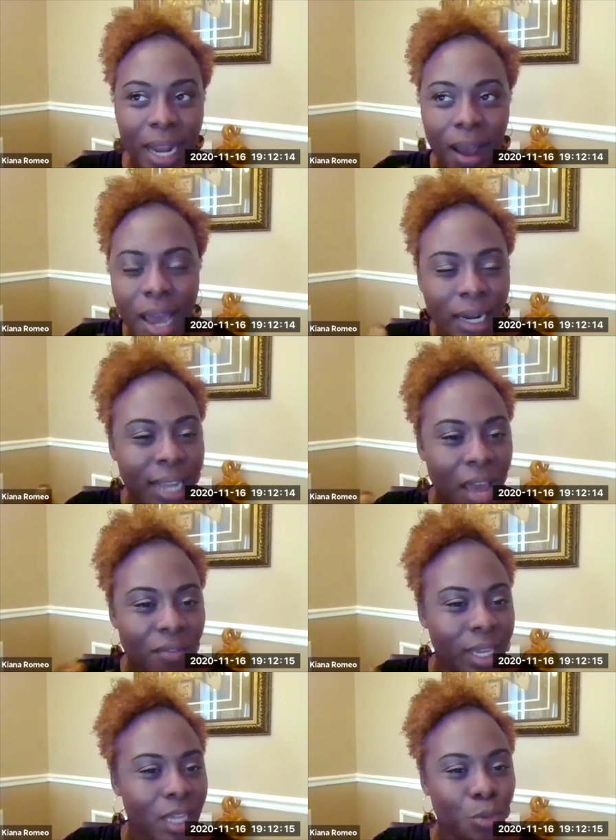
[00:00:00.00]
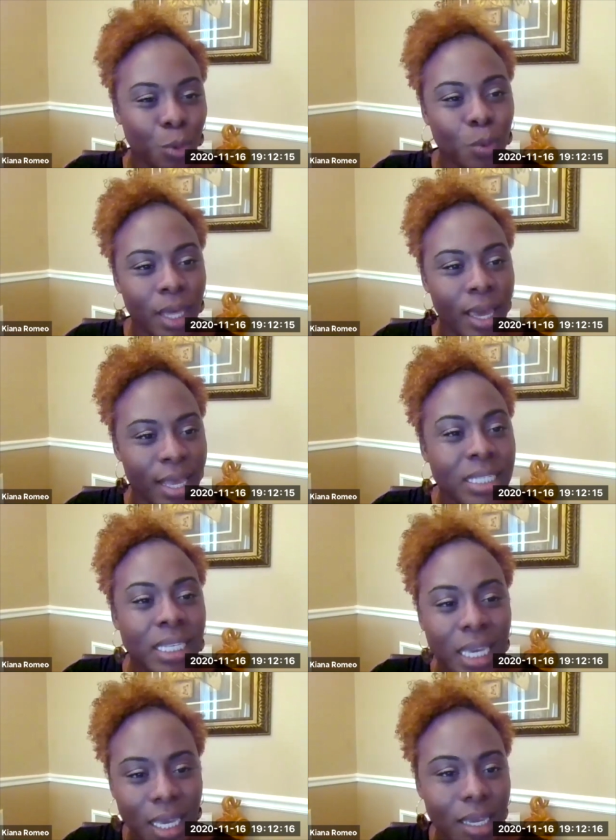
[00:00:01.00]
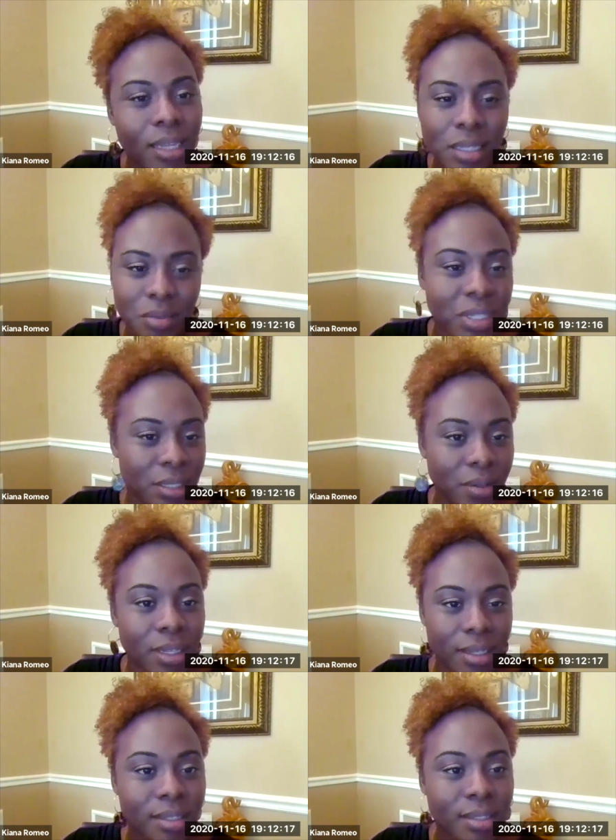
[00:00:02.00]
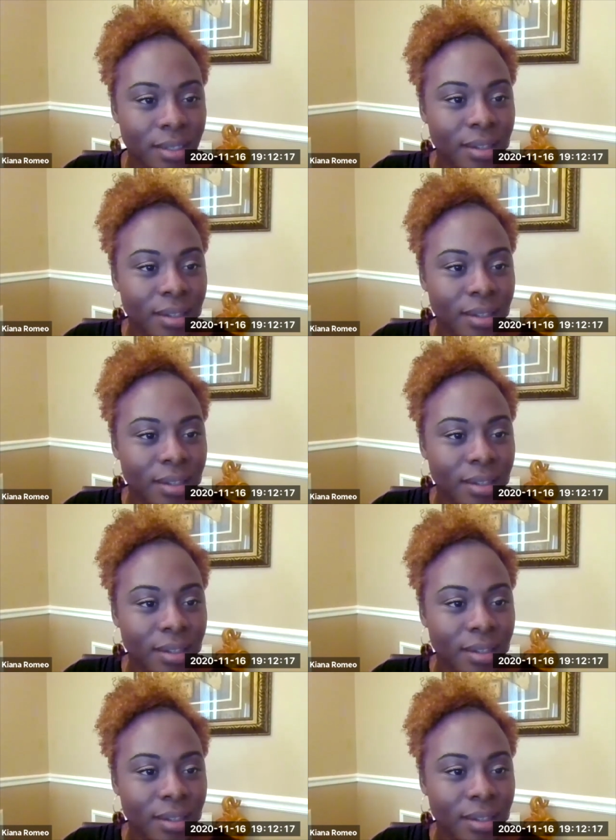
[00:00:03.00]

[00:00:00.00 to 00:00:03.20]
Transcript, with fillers: out how to navigate through that is key to resilience.